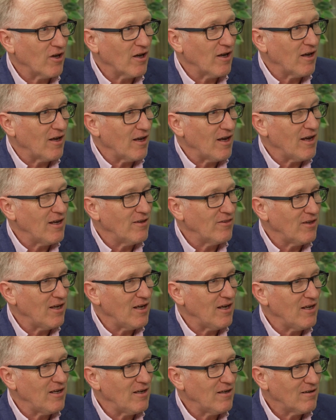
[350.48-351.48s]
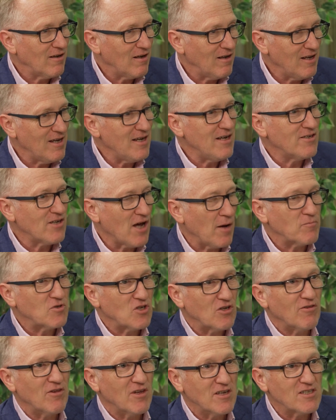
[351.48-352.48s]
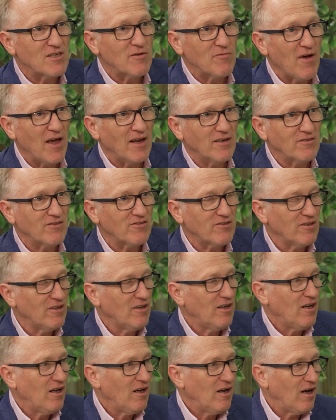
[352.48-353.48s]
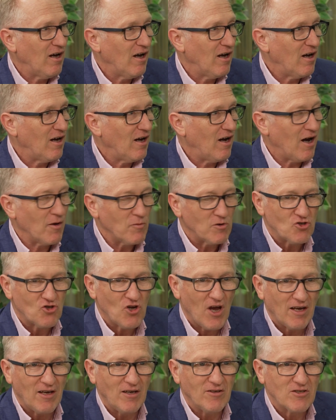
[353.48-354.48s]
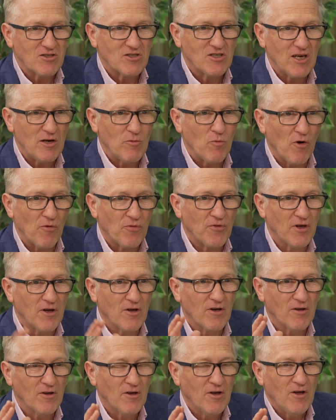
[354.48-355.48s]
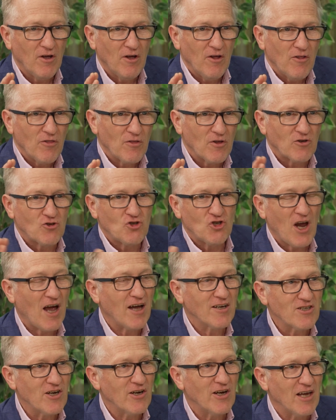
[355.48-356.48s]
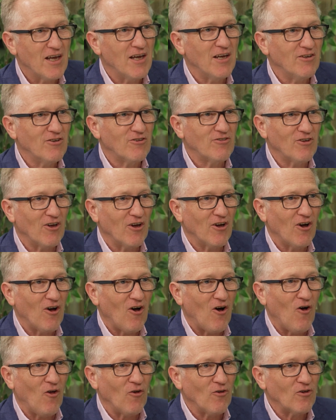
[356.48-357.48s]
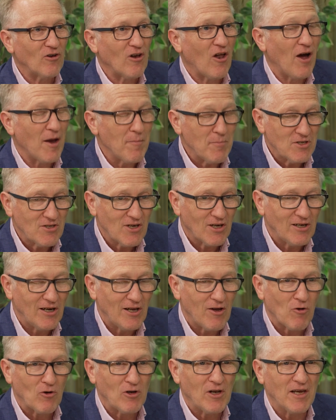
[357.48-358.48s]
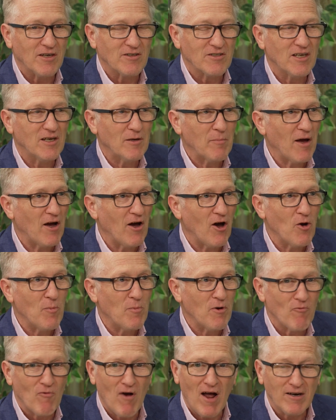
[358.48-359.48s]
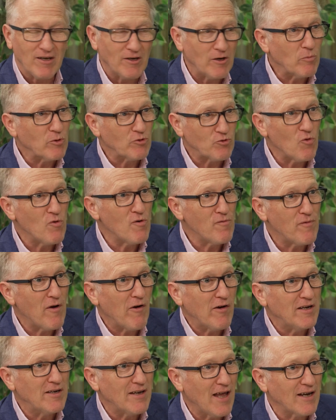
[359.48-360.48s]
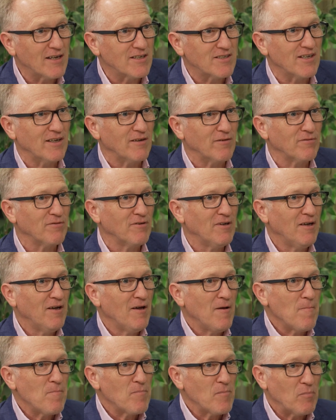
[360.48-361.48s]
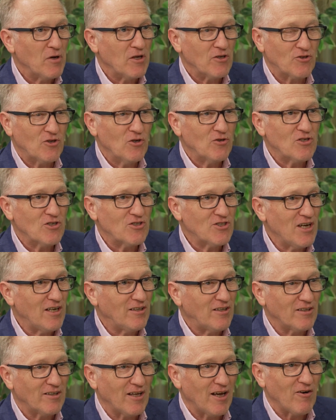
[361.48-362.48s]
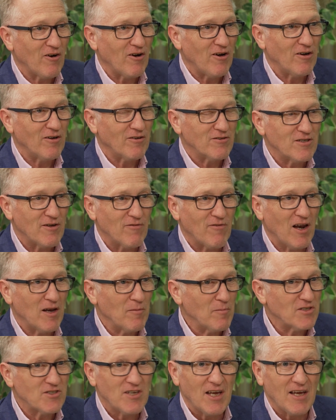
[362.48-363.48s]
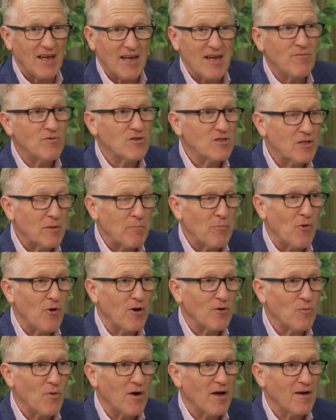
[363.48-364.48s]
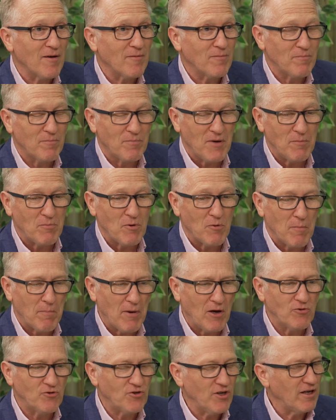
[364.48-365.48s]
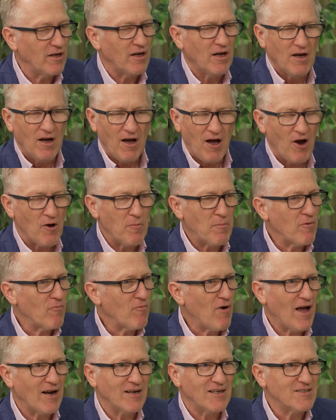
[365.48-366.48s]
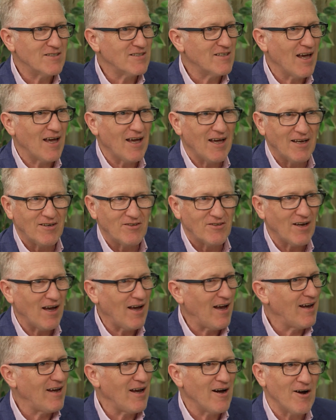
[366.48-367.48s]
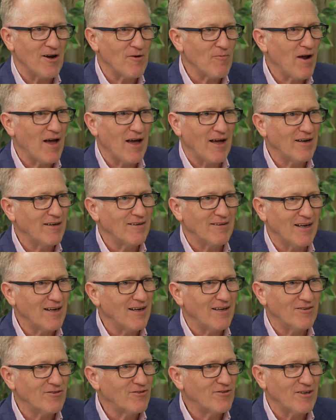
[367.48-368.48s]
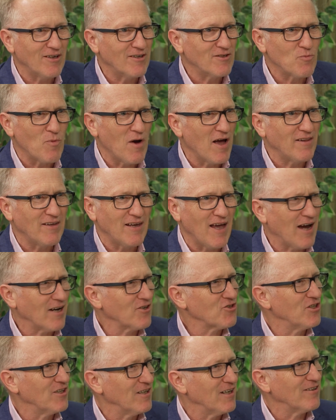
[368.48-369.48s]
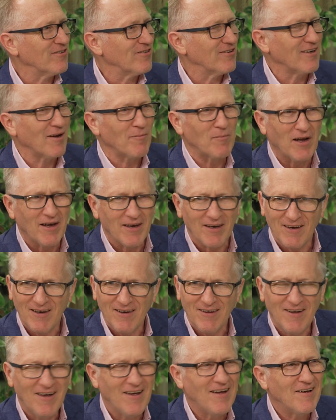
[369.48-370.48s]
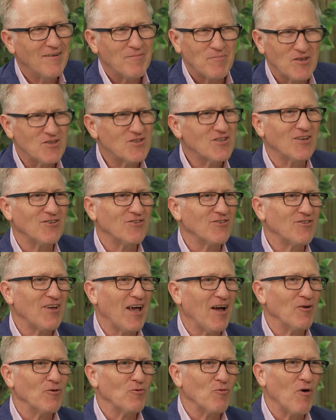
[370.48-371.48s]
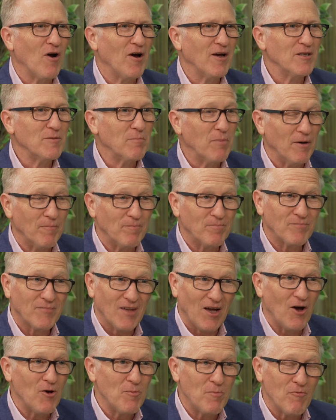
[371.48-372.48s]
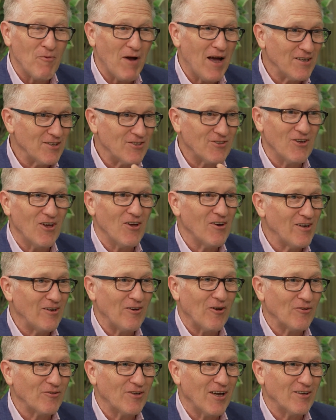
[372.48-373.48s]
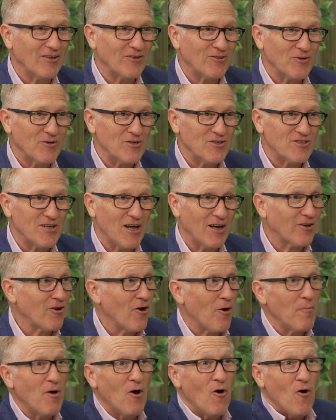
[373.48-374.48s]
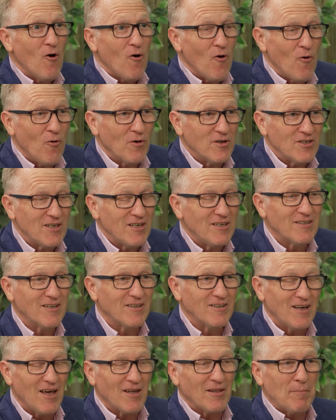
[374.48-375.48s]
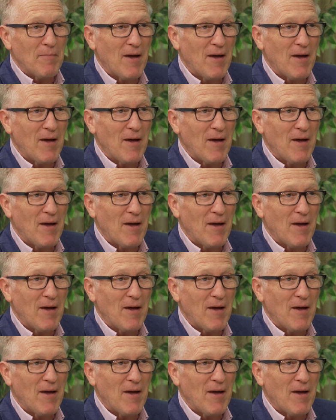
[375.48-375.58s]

in the lead up to this event, I was checking to see what the chatter is online, particularly on LinkedIn, about Open RAN, and it was all very negative. But it's good to see that there are developments even to the point where people were posting Open RAN is dead, AI RAN is where the action is. And I'm like, this doesn't sound right, but Open RAN is certainly not dead at Deutsche Telekom, or indeed at the other